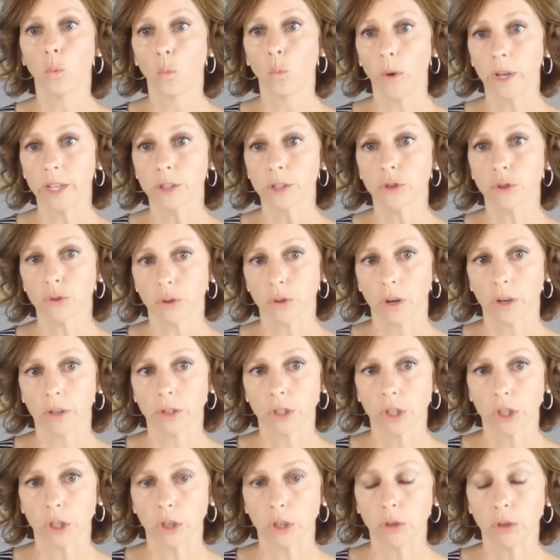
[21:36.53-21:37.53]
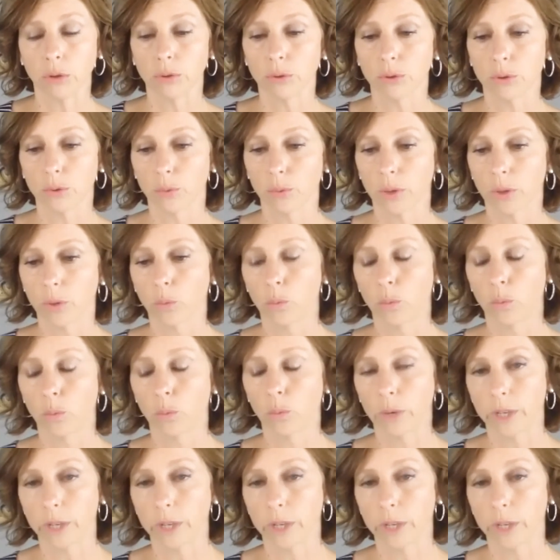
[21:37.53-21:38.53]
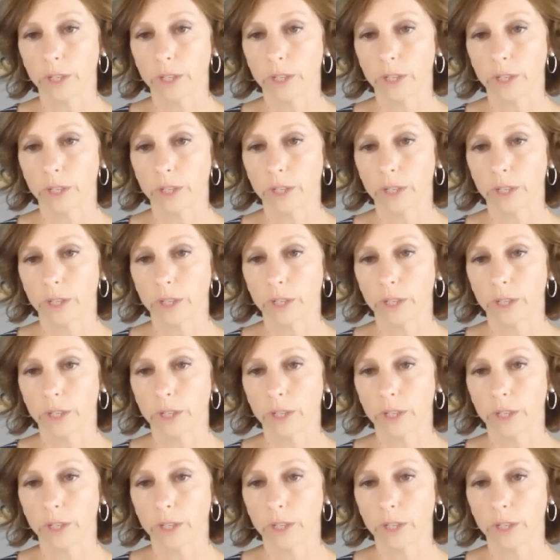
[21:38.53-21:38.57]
which drug to use with which